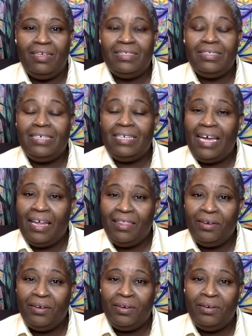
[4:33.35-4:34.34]

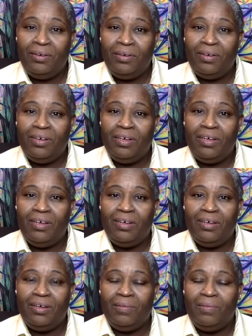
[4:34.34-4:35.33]
Together,
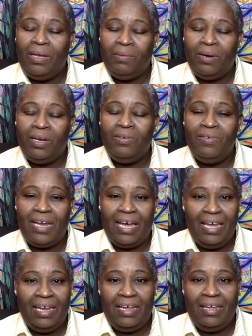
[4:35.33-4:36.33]
we were
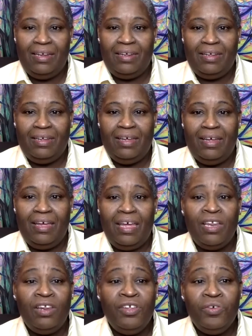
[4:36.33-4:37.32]
united,
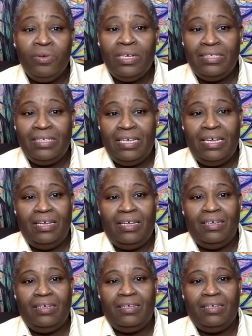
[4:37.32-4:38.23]
and unity